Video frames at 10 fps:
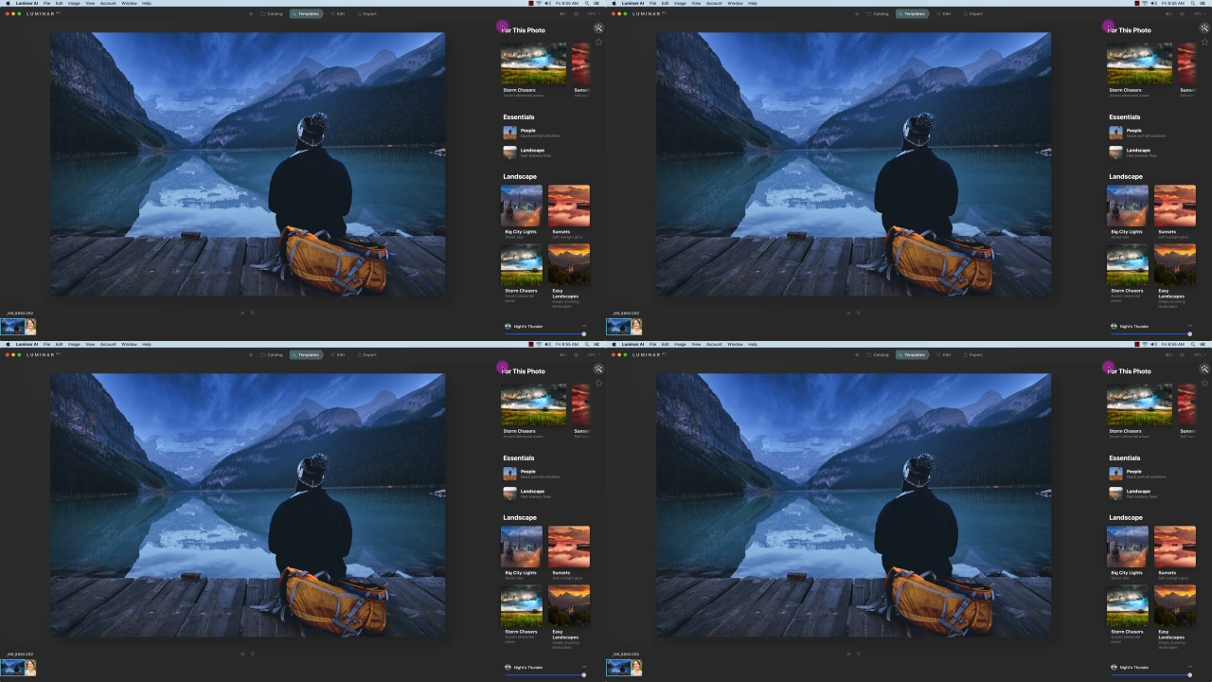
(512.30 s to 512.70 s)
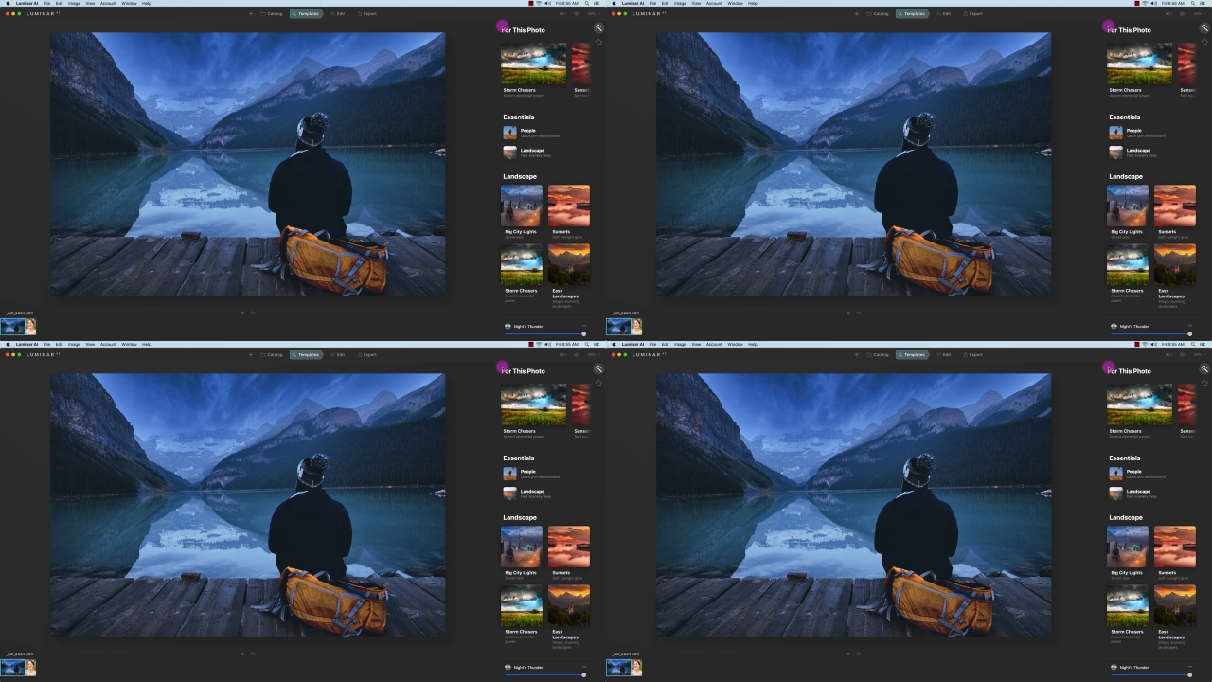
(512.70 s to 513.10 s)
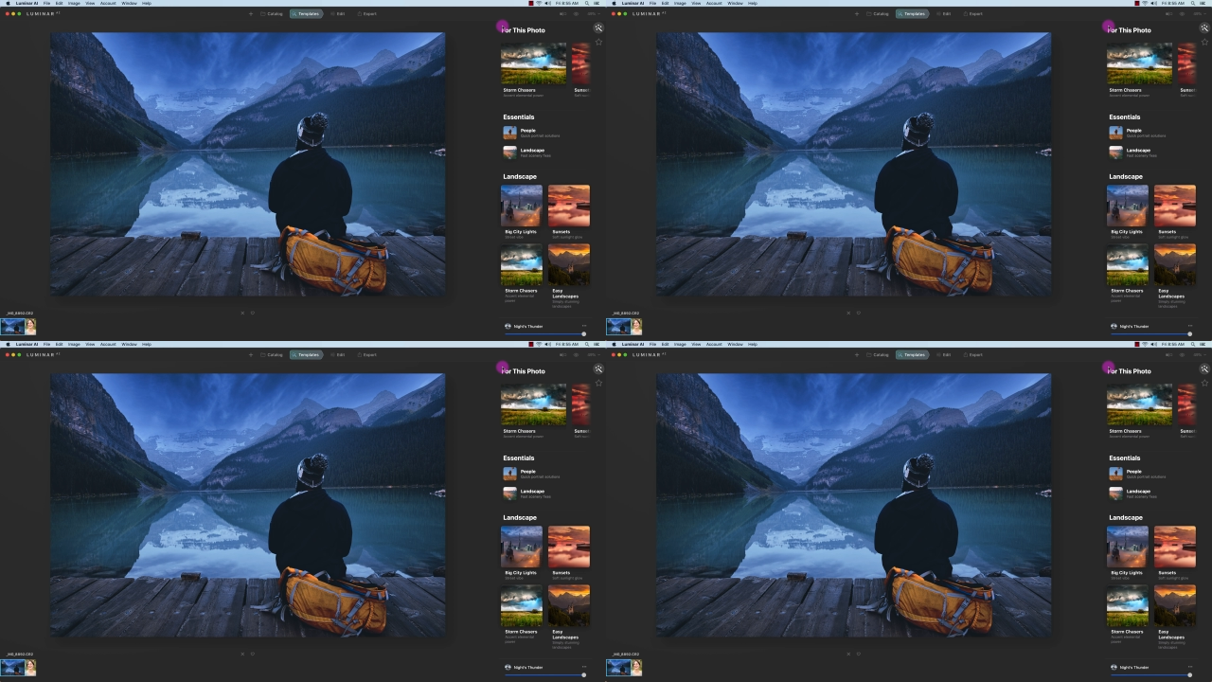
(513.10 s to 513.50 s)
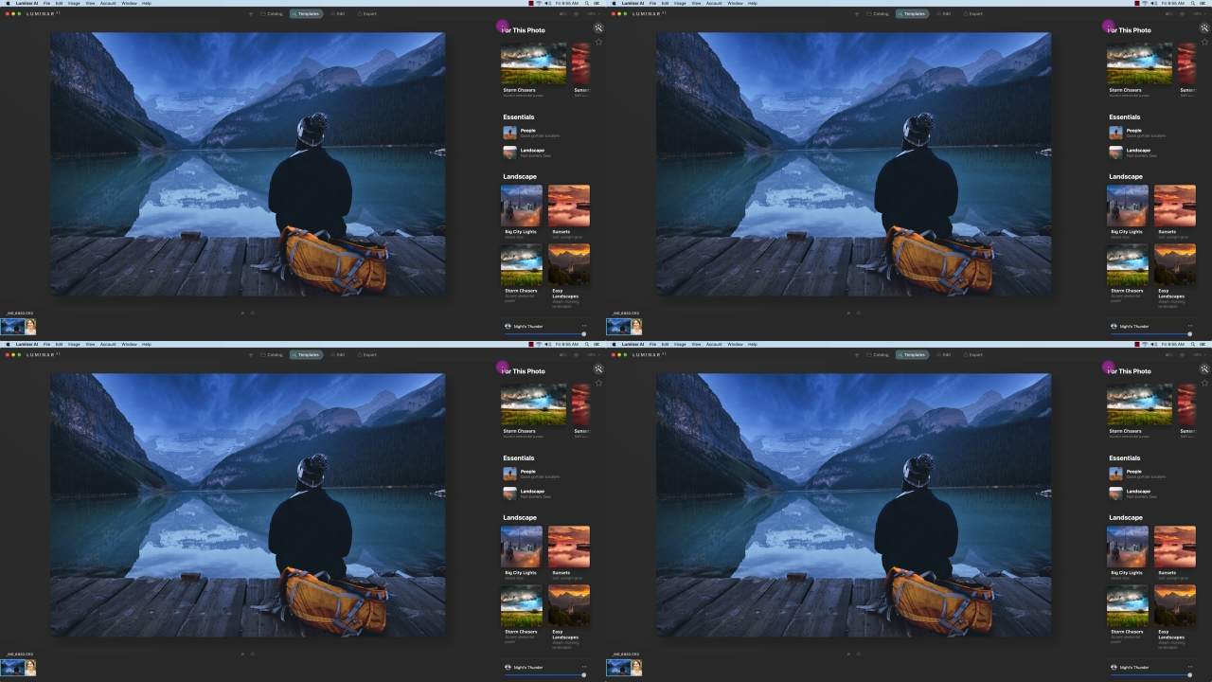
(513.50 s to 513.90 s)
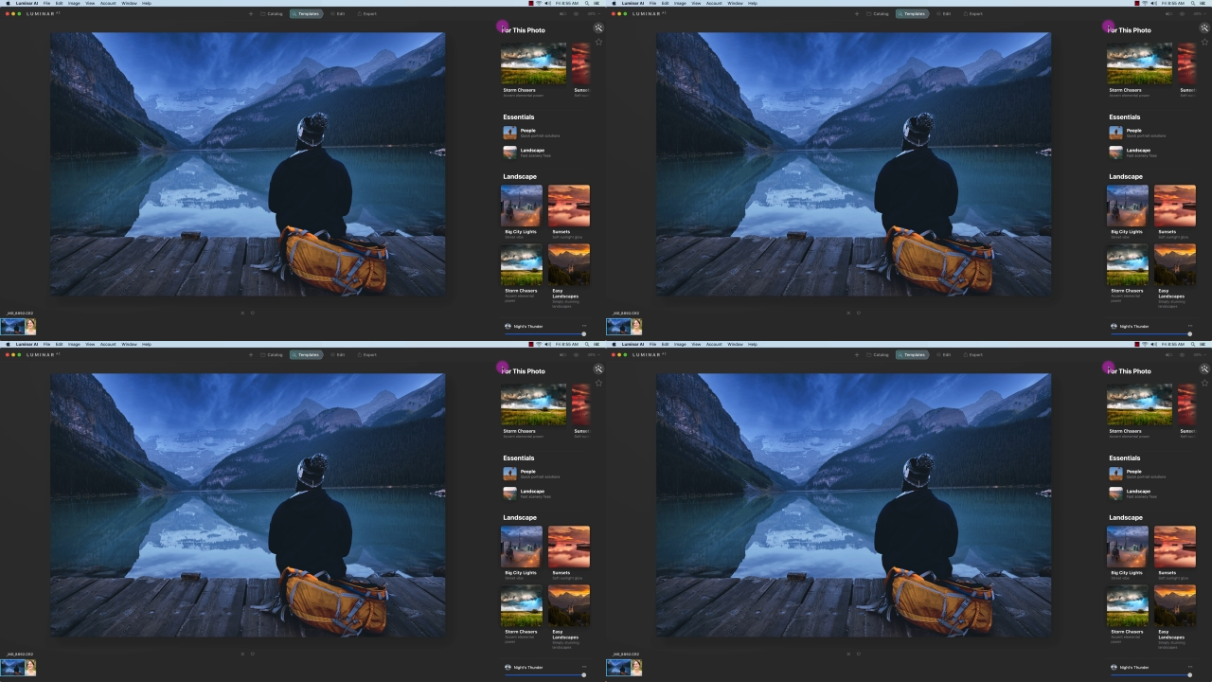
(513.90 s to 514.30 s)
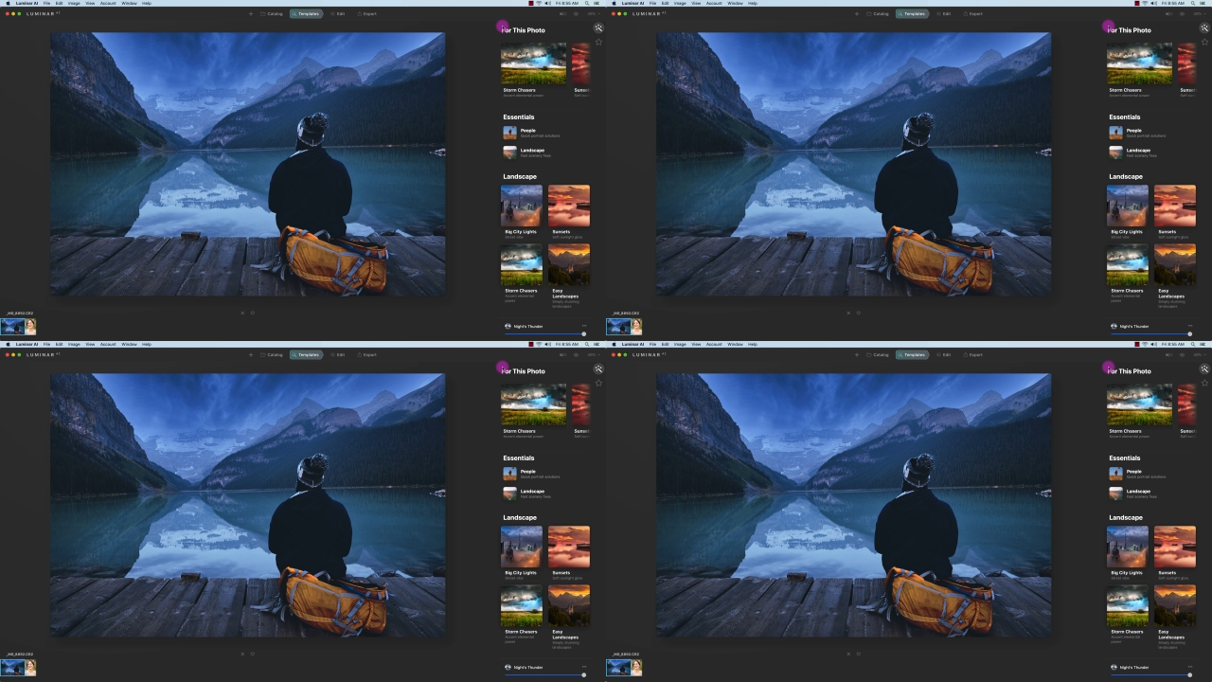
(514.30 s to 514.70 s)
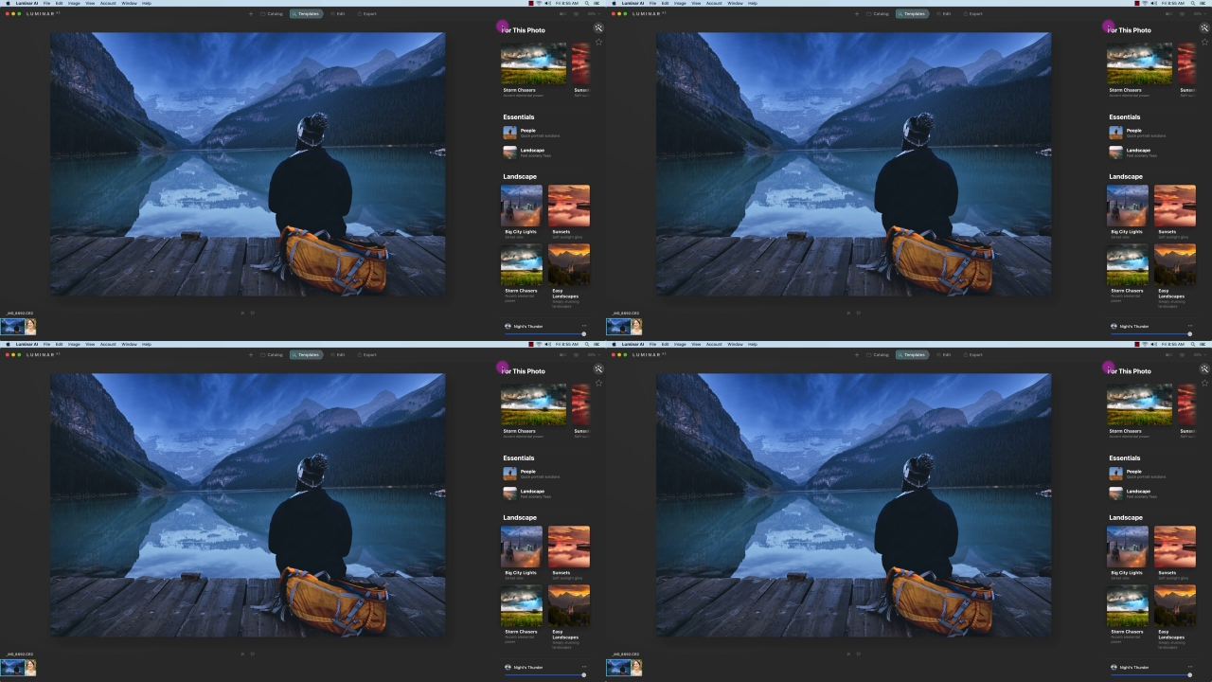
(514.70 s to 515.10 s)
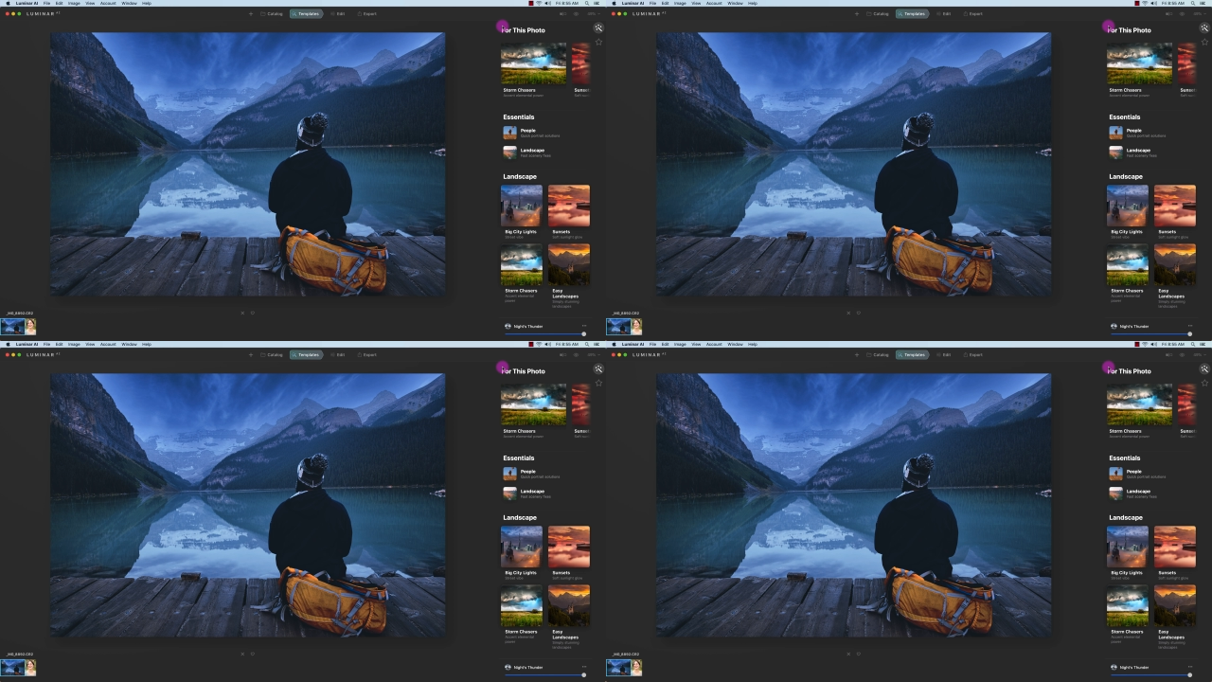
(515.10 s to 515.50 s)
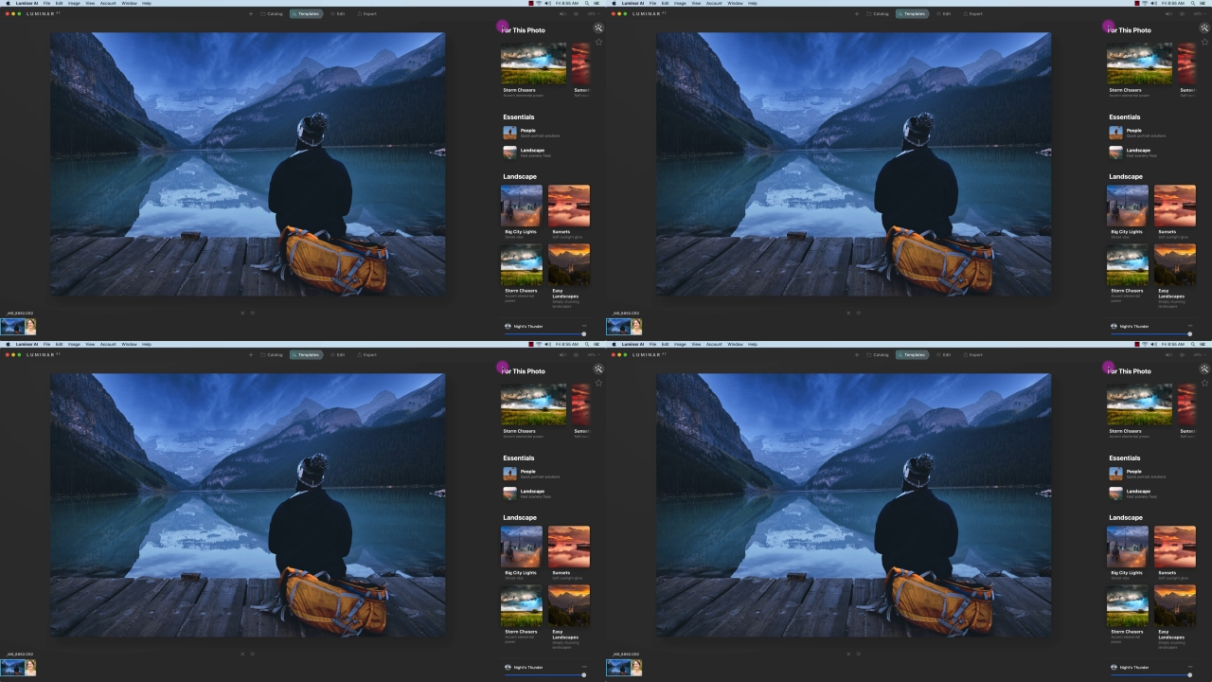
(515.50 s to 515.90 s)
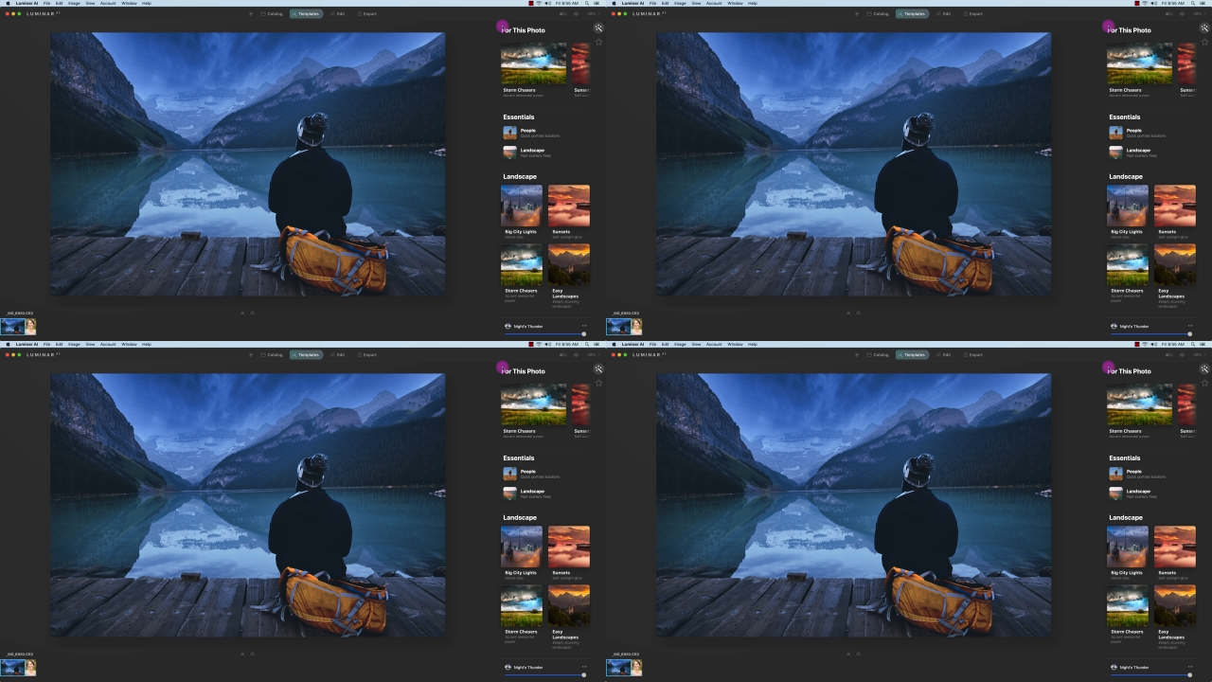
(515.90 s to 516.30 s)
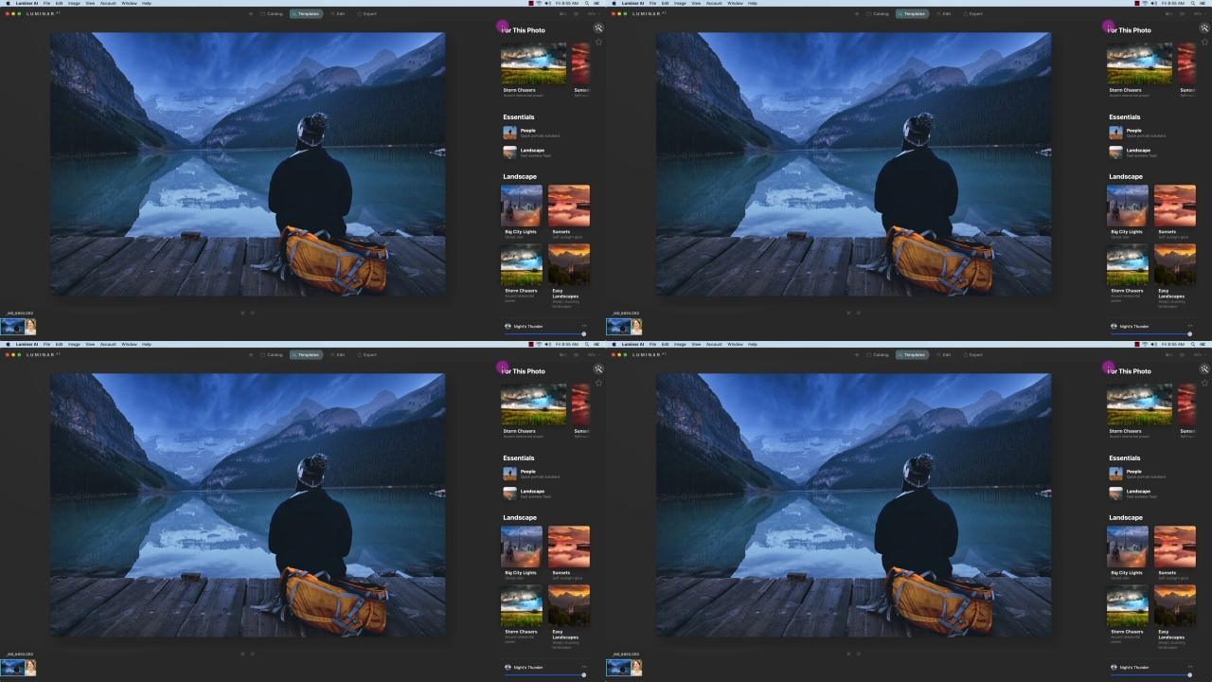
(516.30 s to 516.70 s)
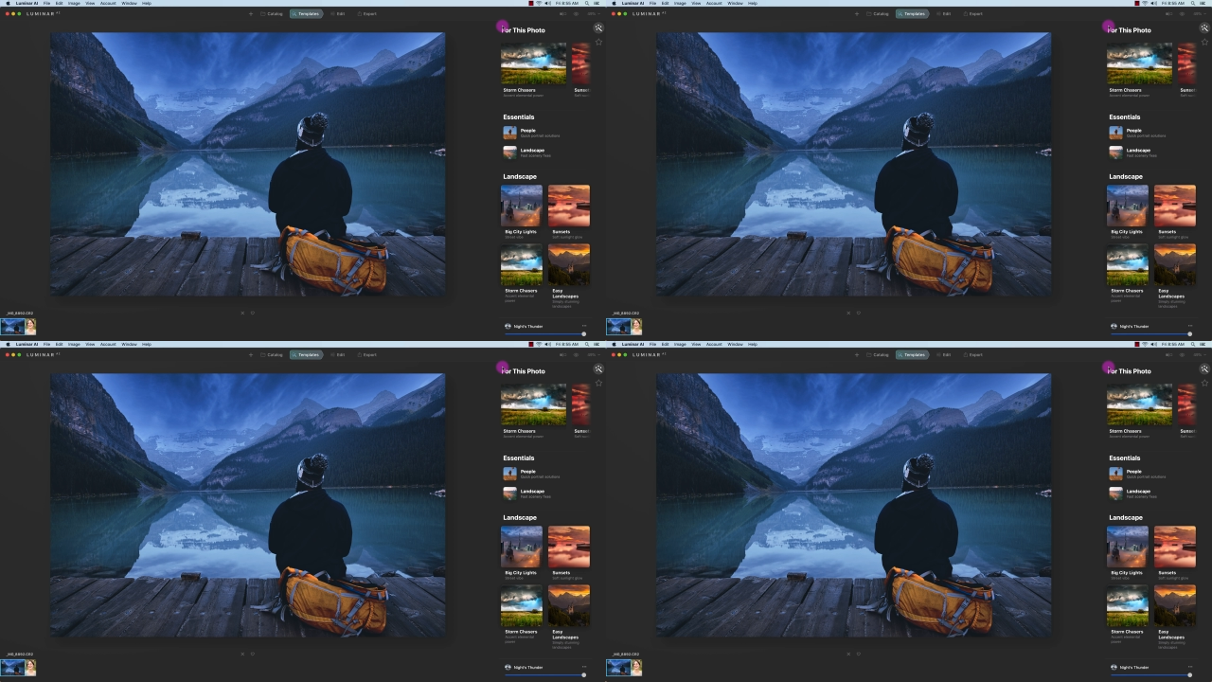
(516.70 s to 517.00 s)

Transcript: (no speaker visible)